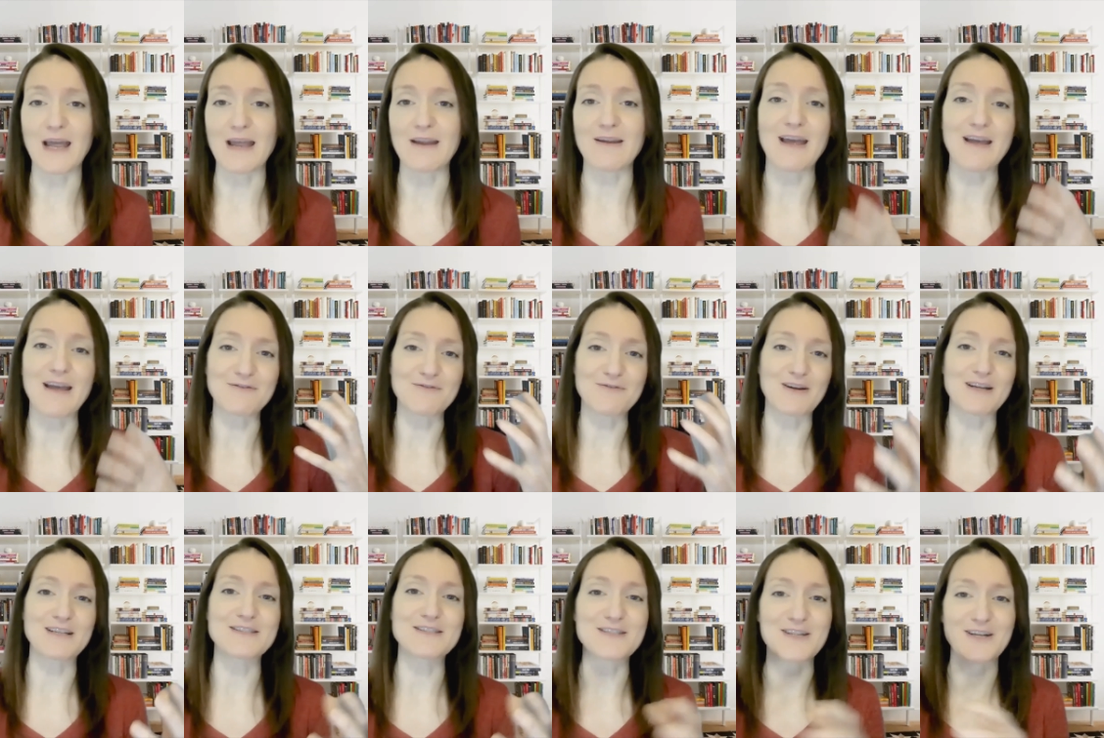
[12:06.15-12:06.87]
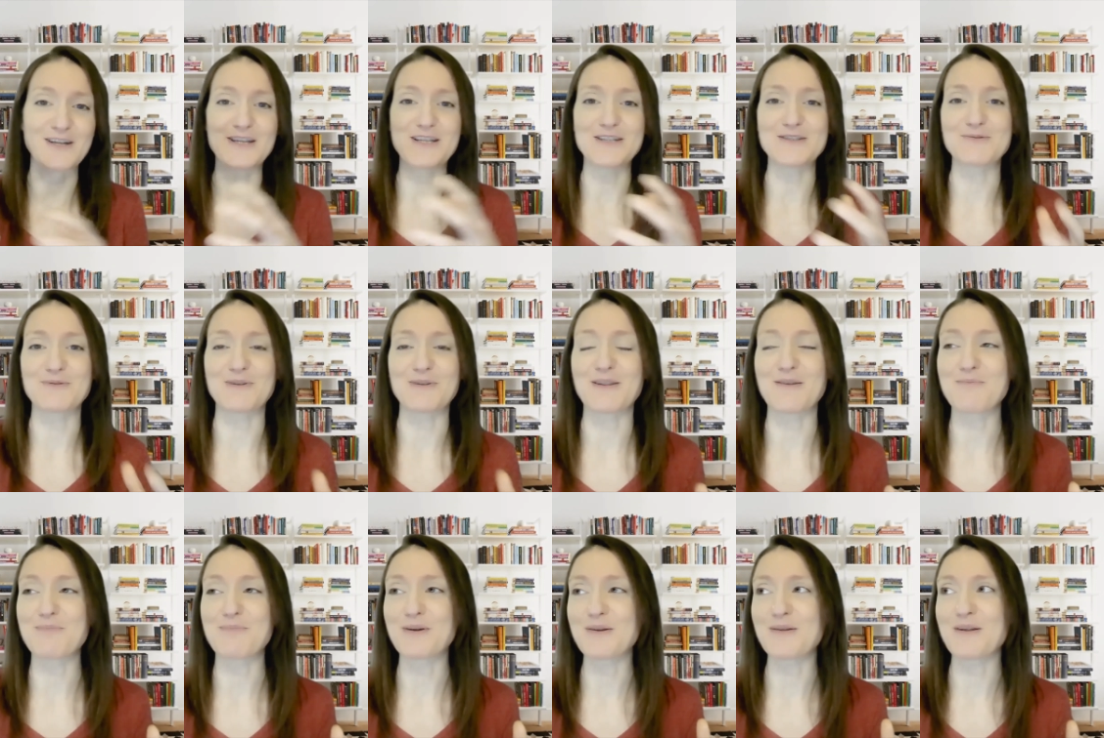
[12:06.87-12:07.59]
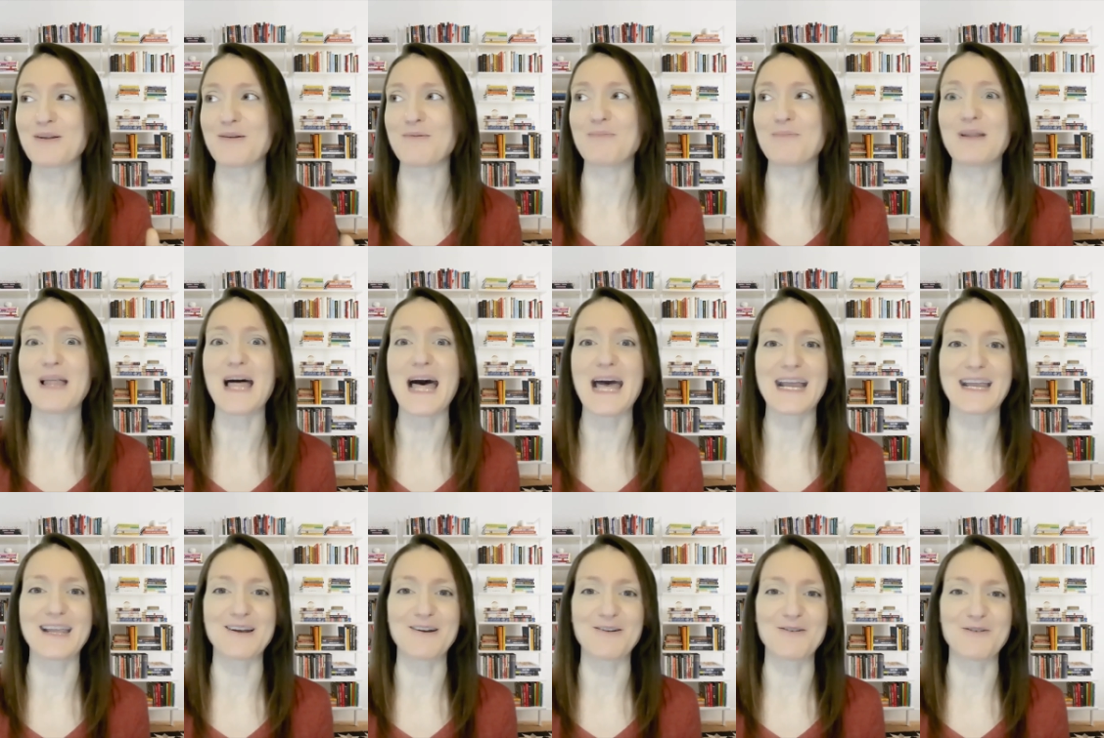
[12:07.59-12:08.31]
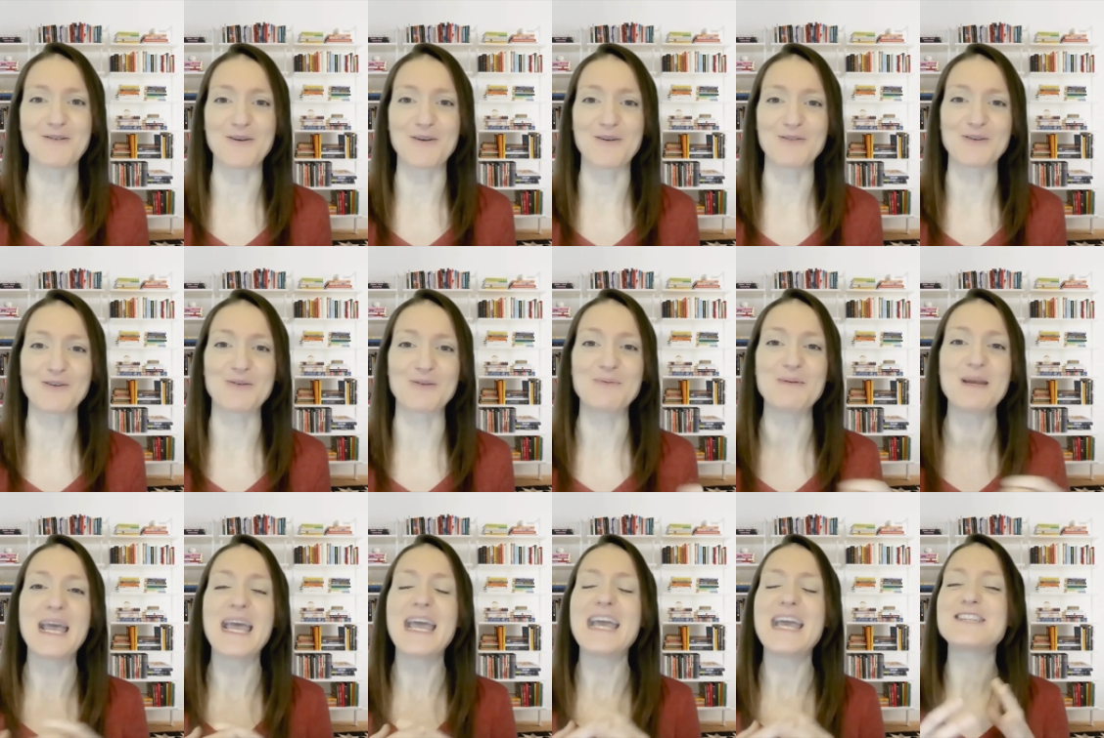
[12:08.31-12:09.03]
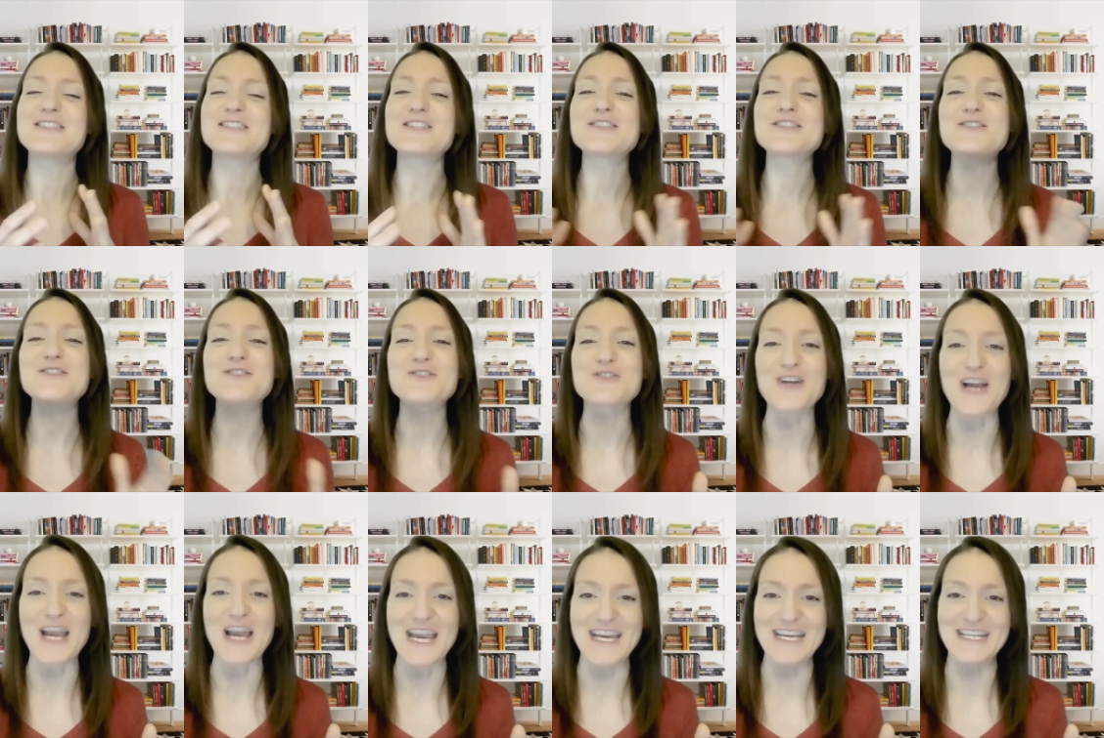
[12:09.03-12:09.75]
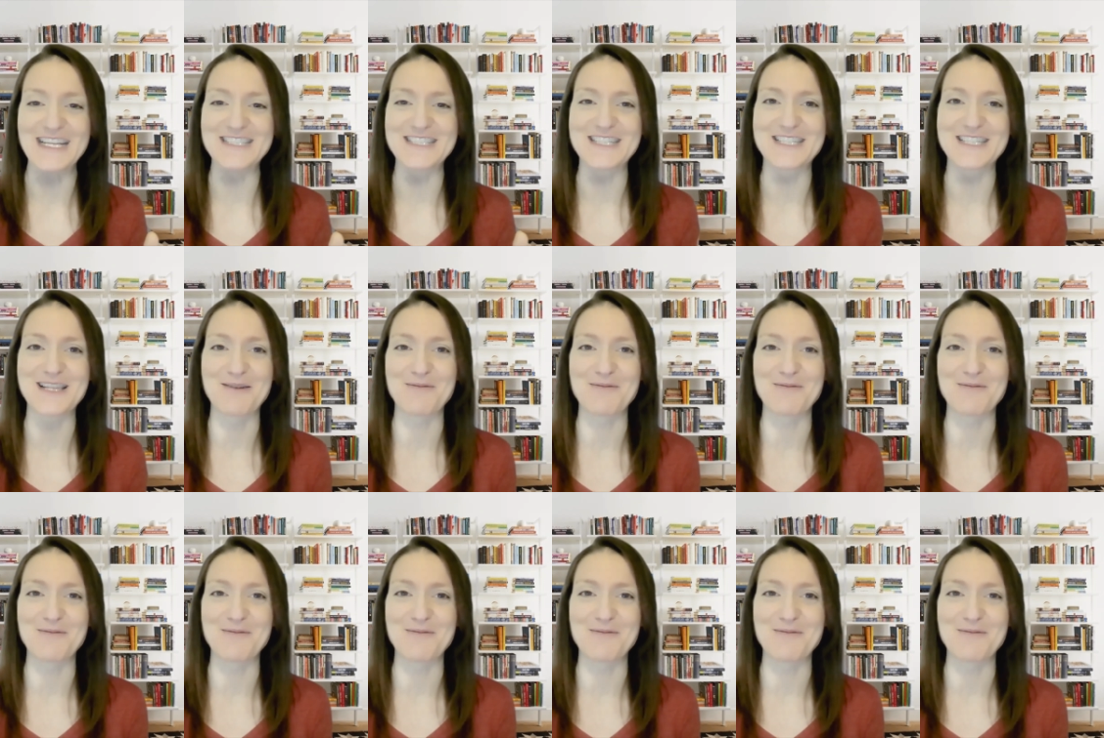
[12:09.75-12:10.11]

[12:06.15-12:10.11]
I, have read studies where they put it on a block in a corner of room. It's just strange,